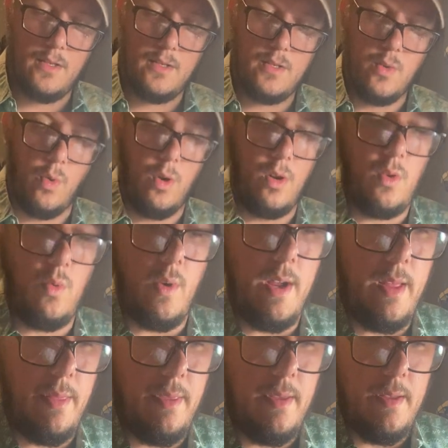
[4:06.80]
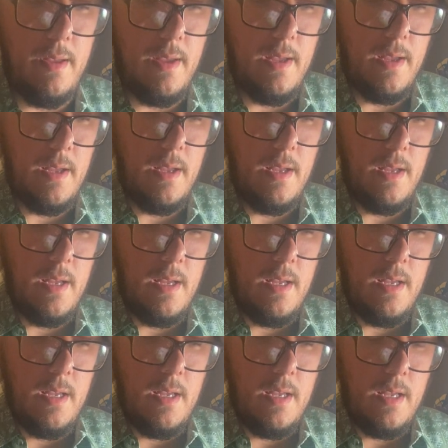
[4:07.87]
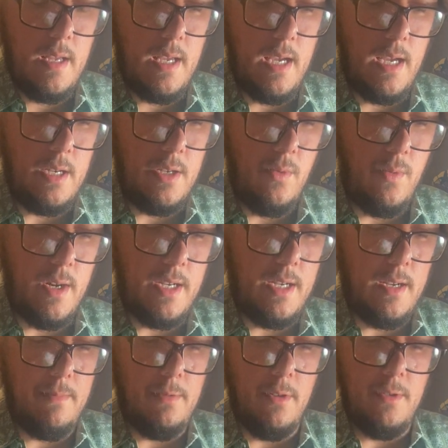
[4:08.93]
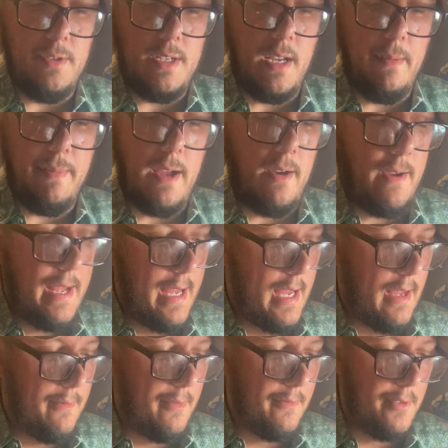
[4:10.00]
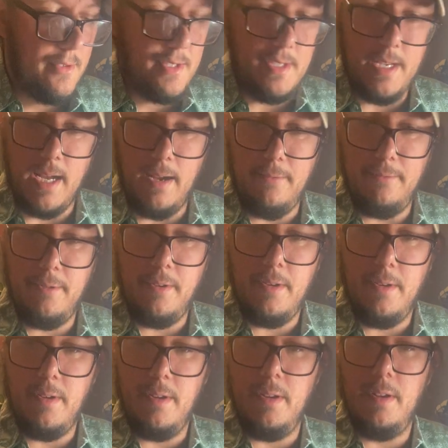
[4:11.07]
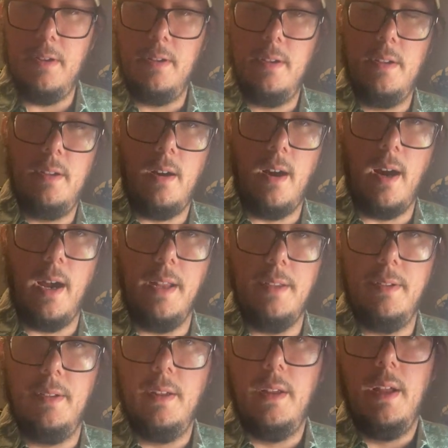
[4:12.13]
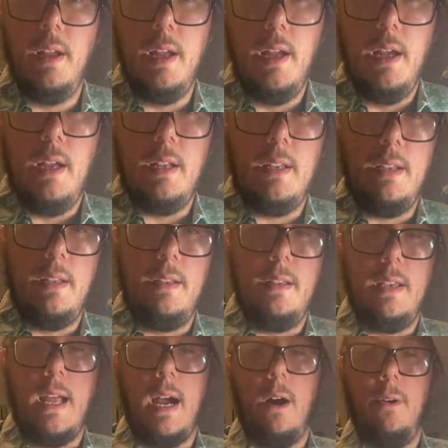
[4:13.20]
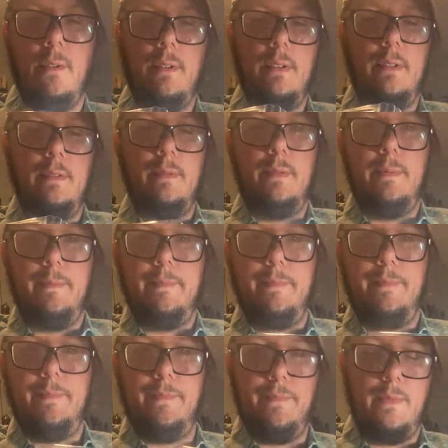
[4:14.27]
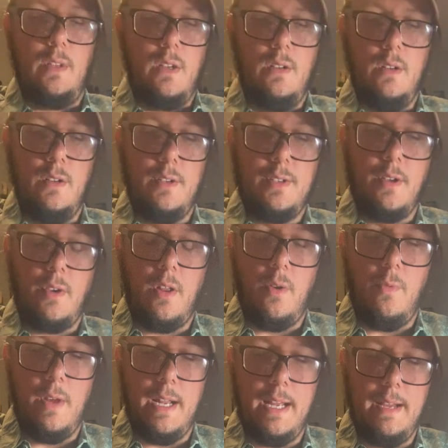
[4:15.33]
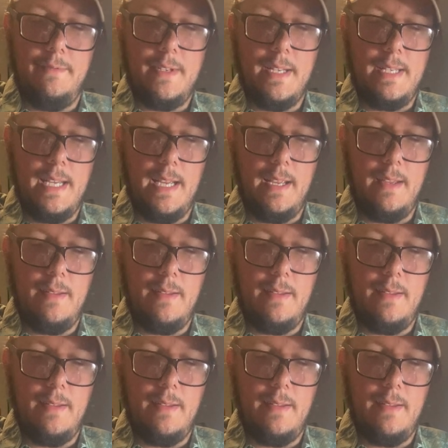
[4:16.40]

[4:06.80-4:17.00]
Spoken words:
To work with, and you wind up losing about half of your stuff. All right. Now, you're also going to want to have to take